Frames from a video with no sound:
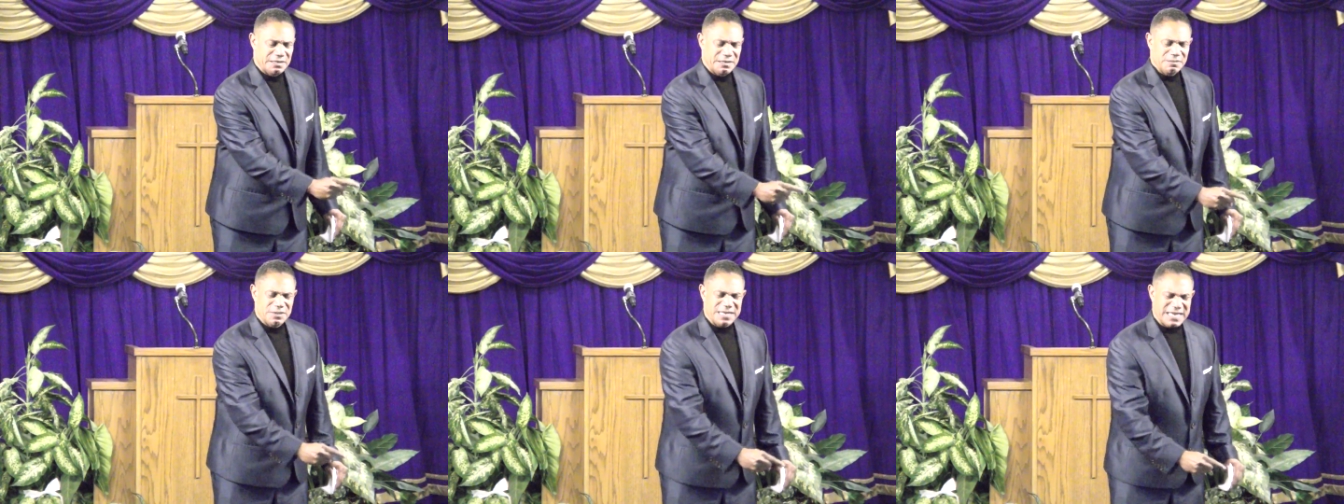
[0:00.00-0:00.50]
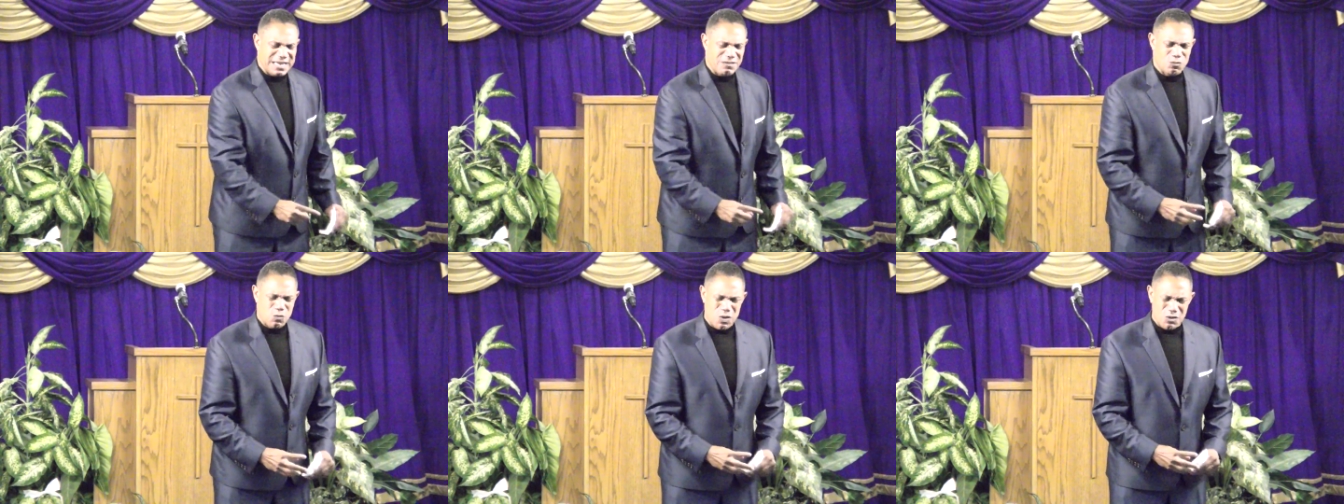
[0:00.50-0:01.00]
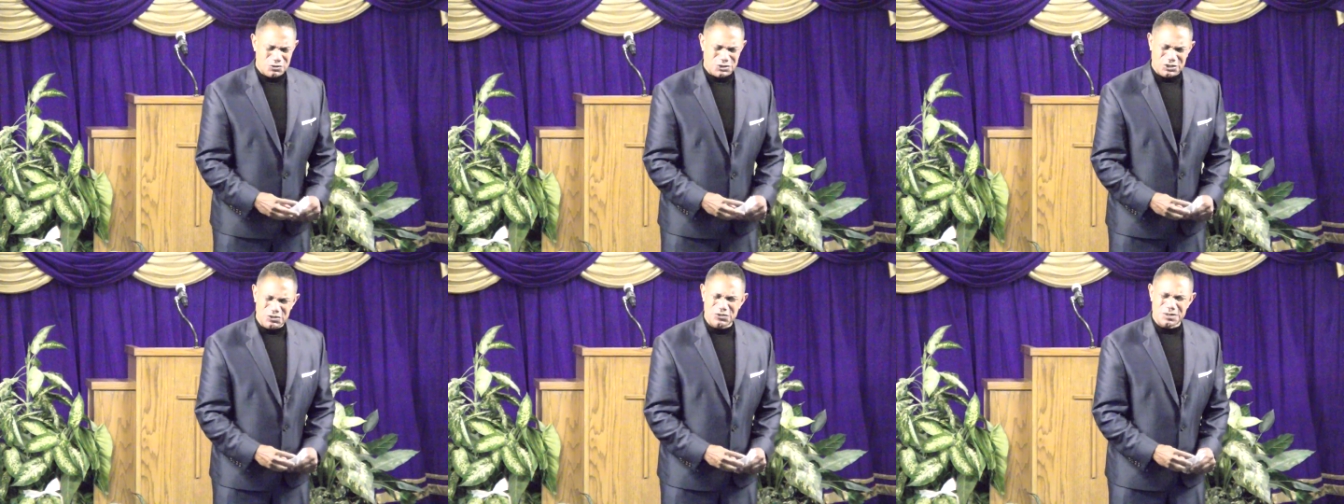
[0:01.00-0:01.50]
But He
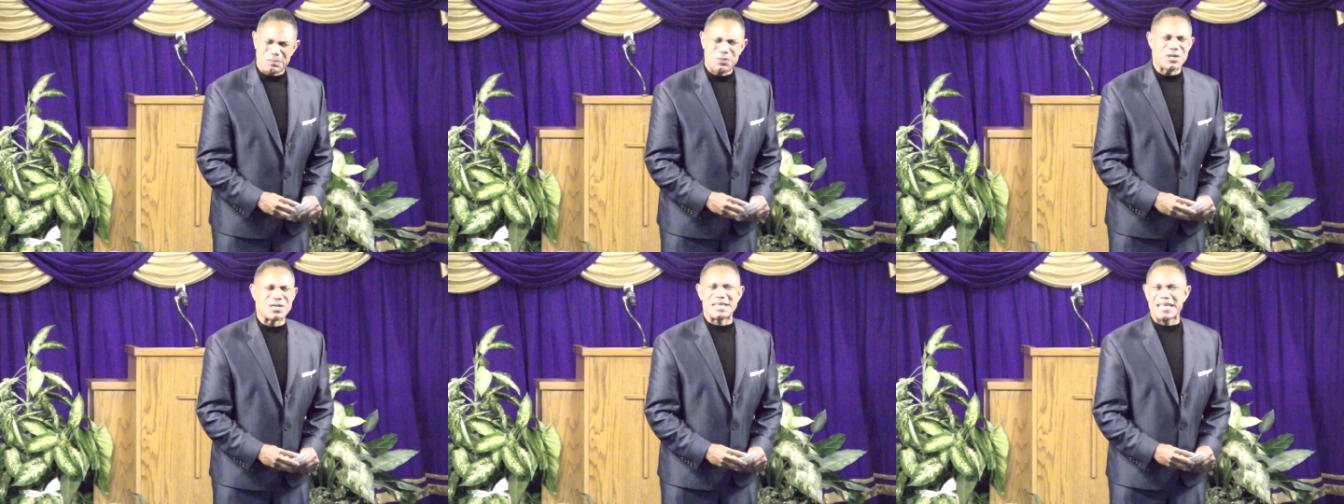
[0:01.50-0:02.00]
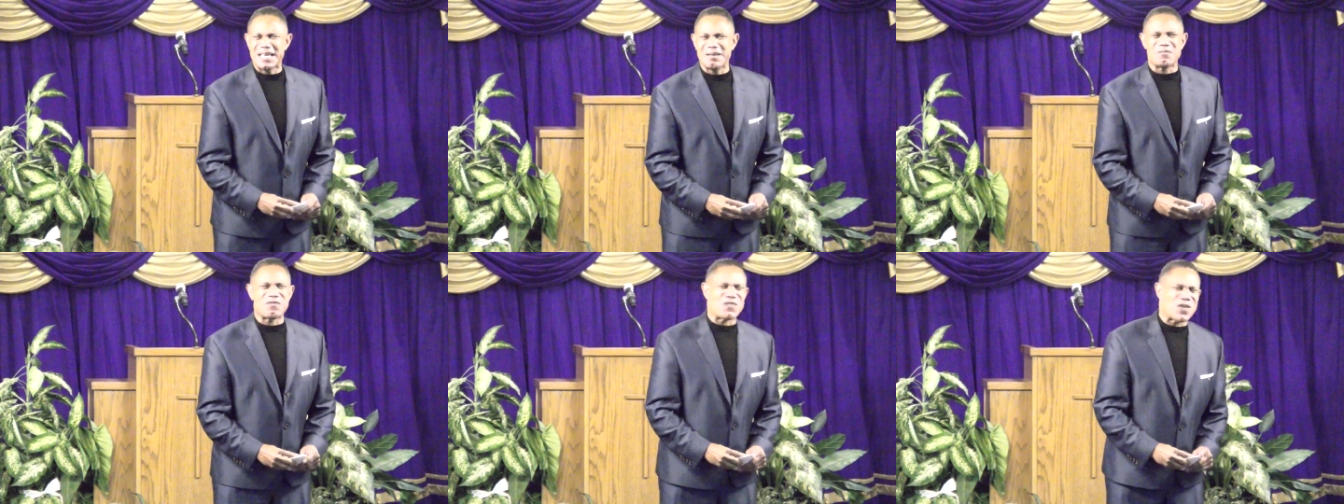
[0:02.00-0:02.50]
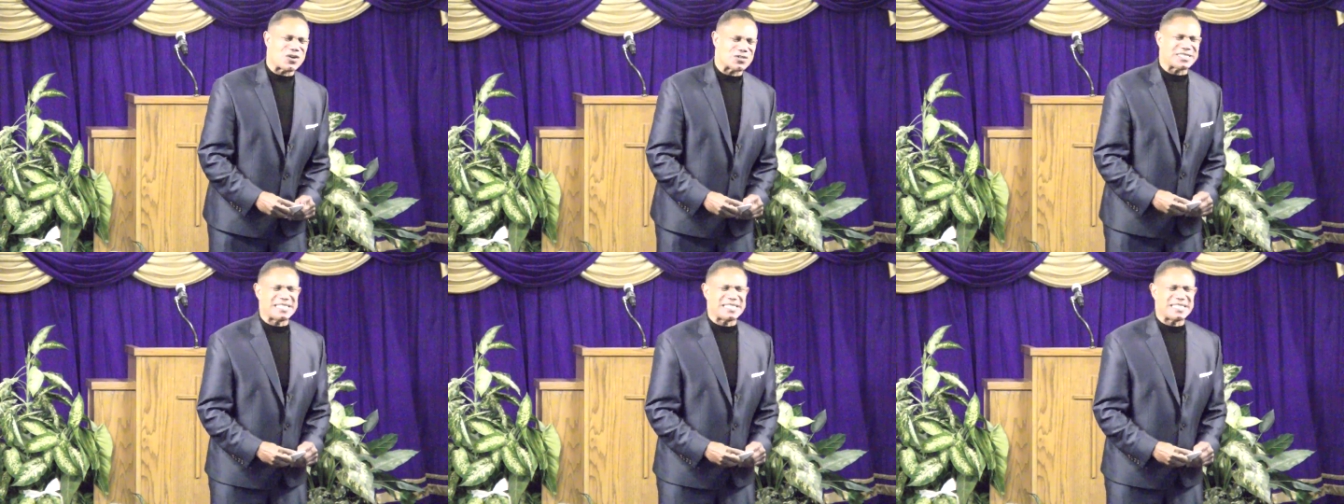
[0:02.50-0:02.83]
wants you to put Him first.